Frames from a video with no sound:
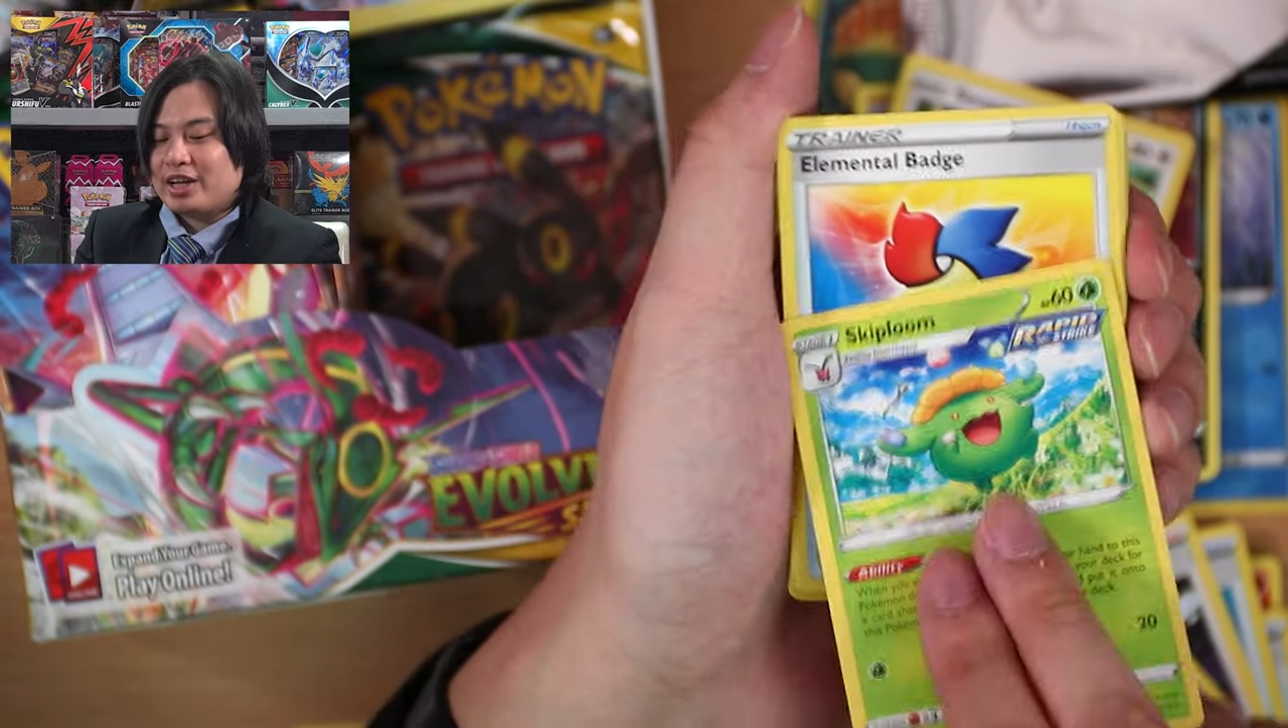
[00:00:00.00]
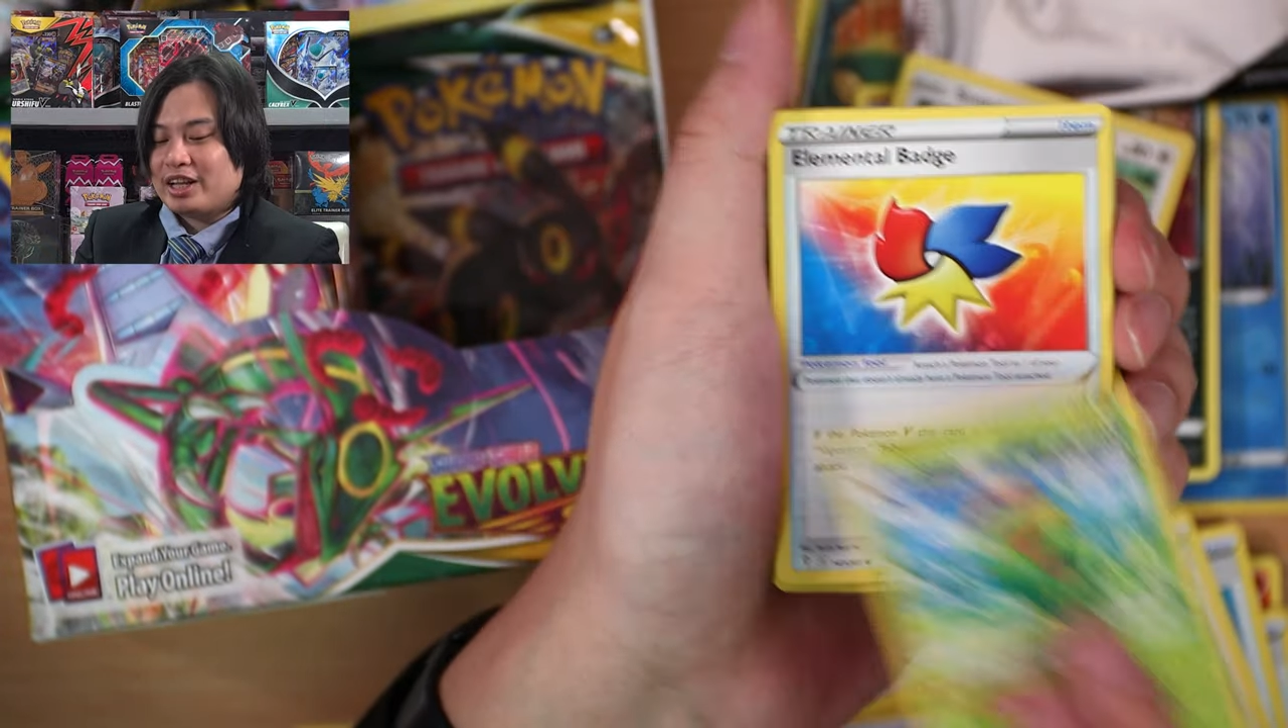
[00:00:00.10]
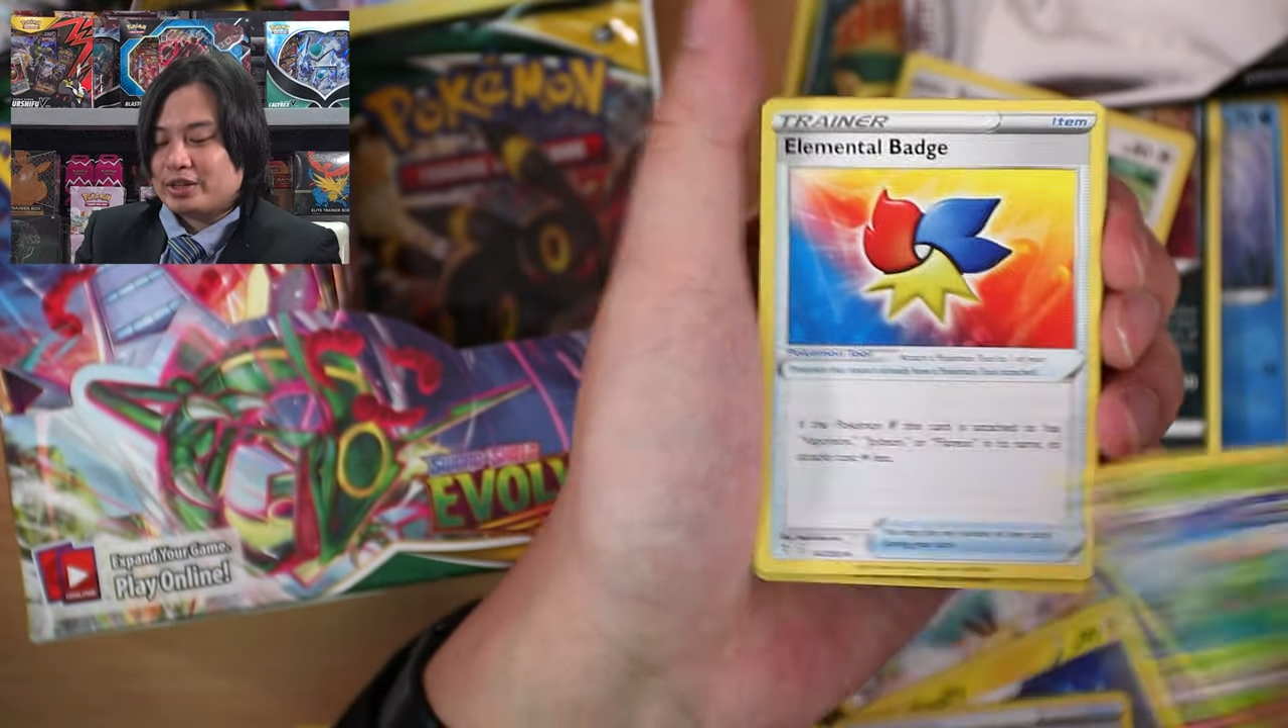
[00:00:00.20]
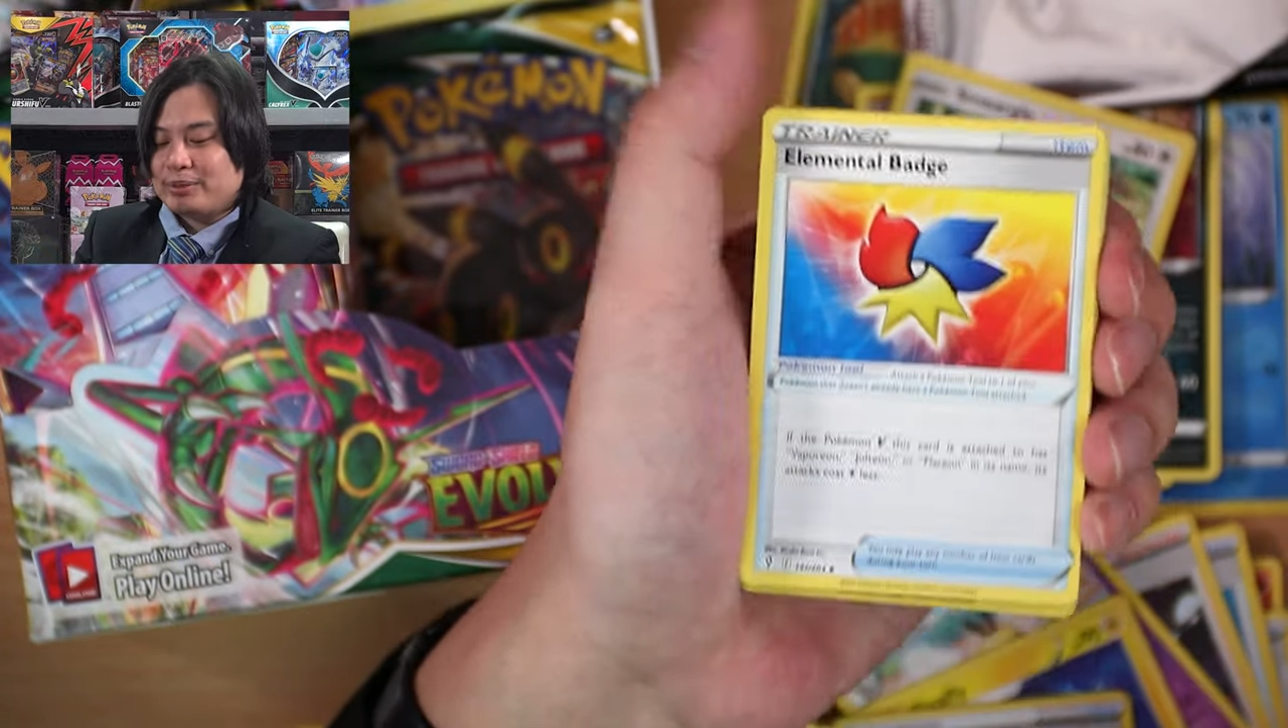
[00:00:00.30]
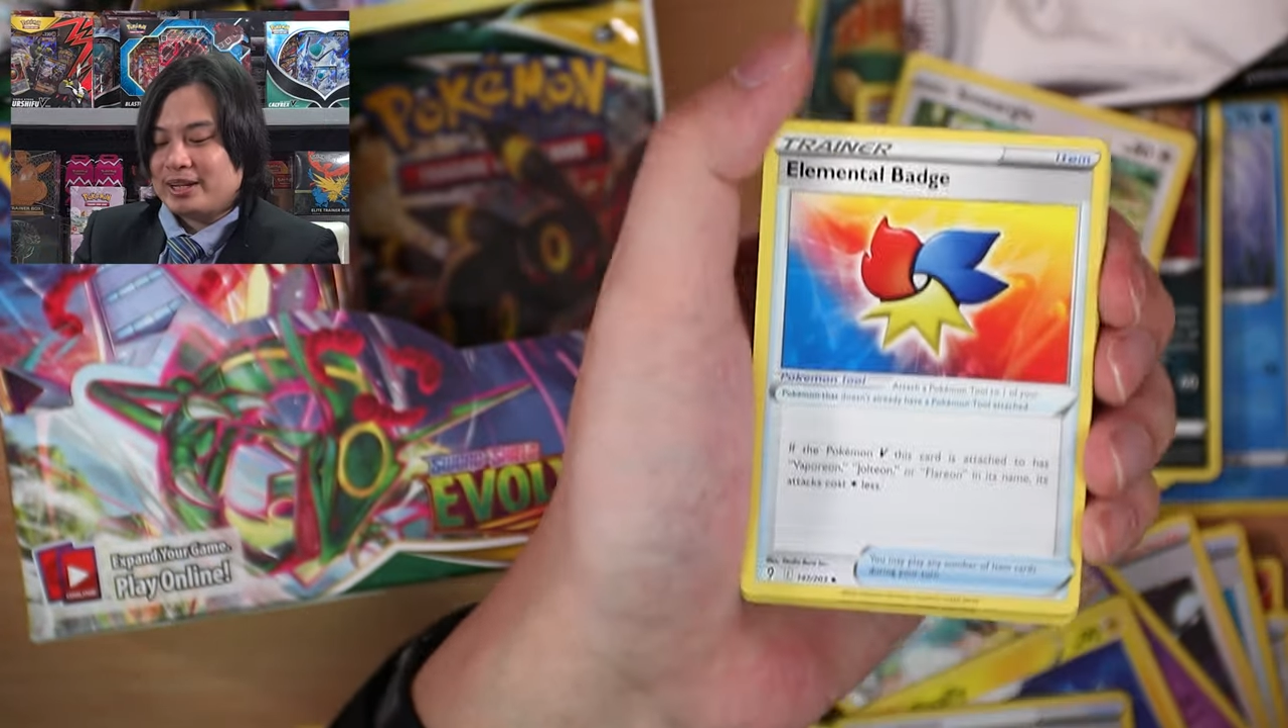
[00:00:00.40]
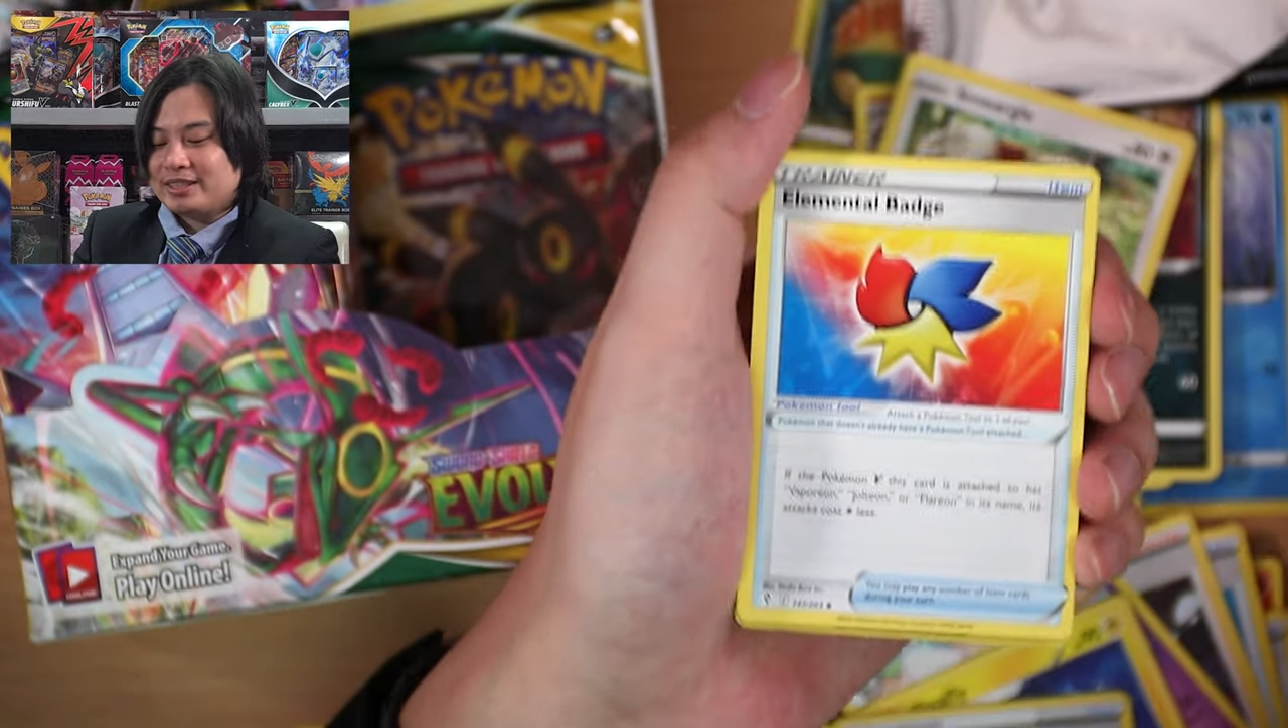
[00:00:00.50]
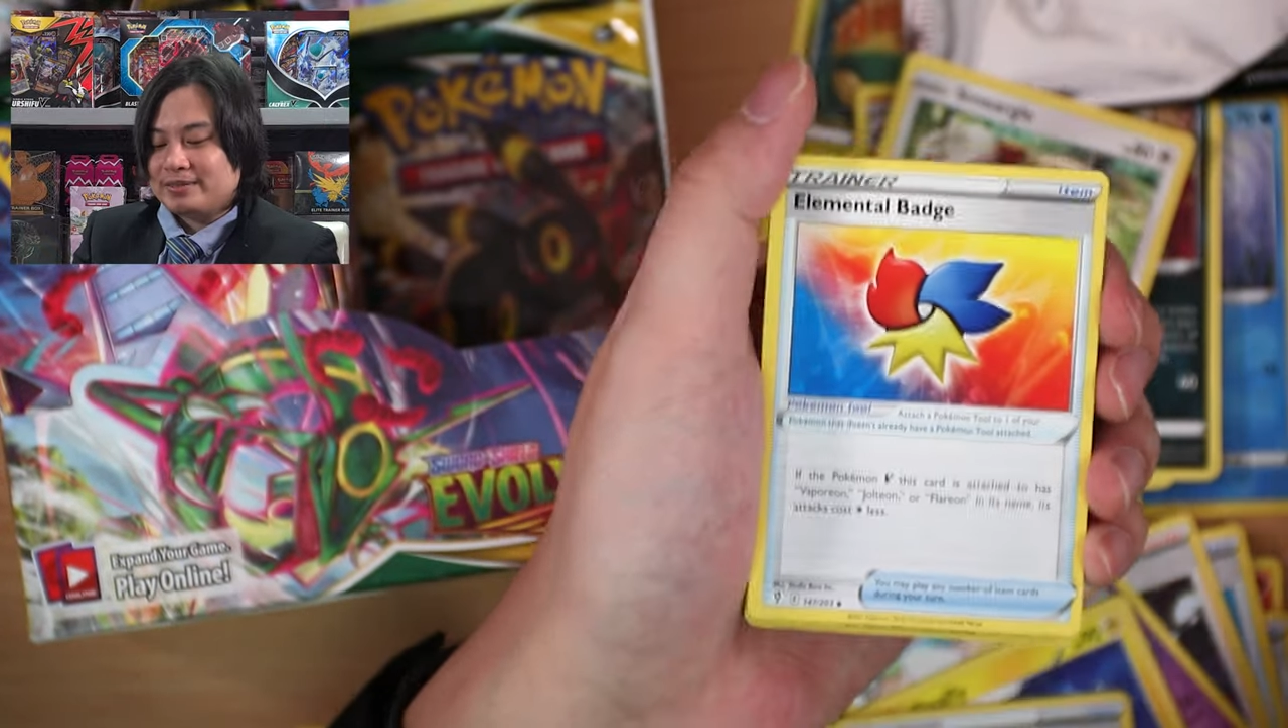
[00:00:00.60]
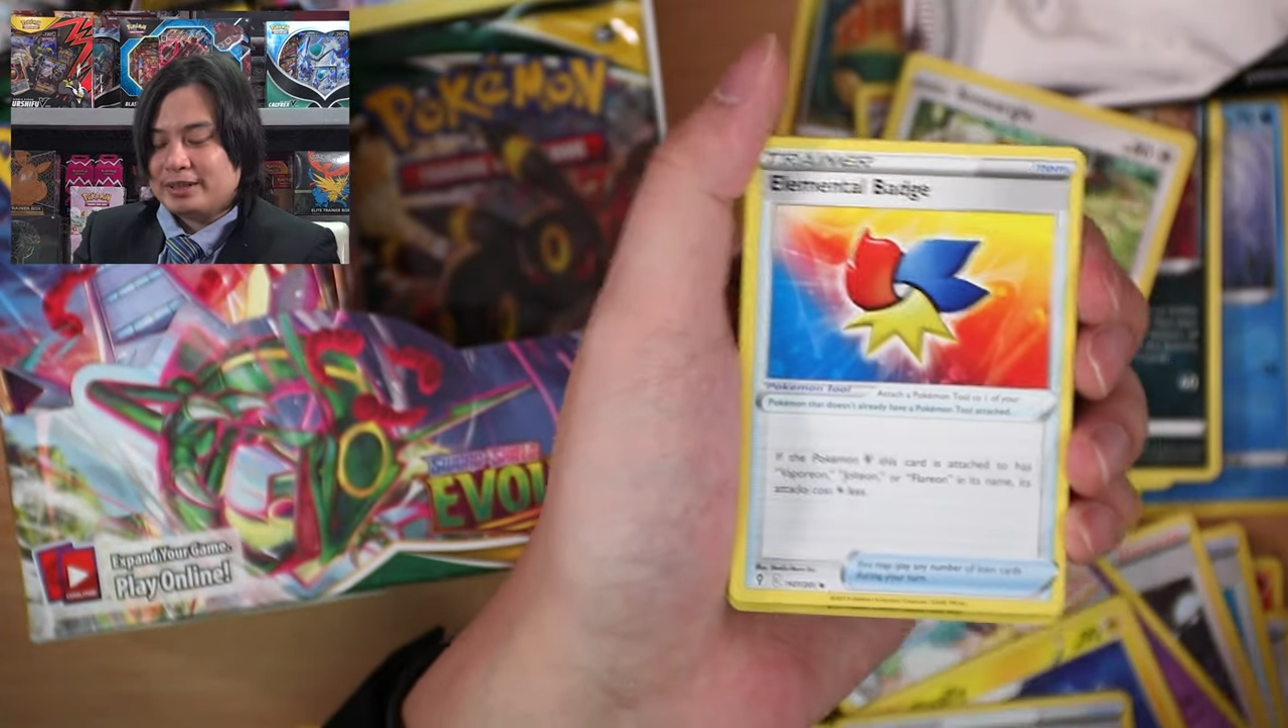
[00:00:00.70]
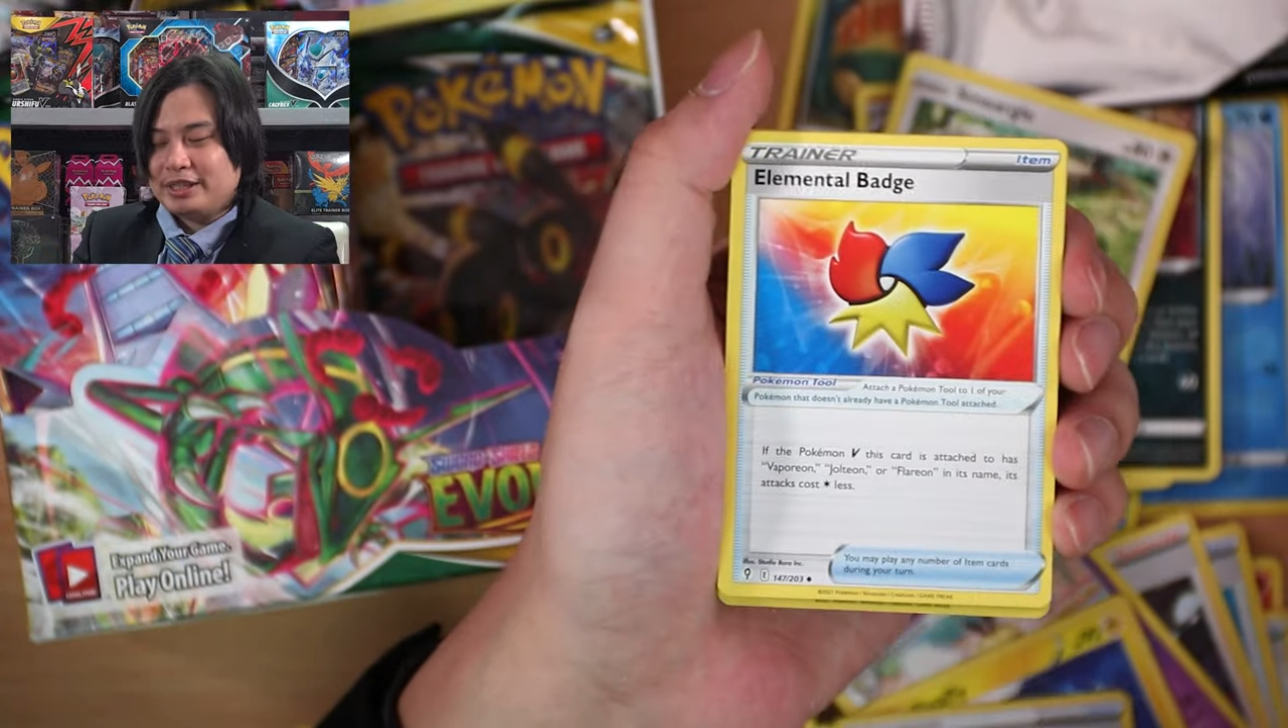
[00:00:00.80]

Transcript: like to play some of the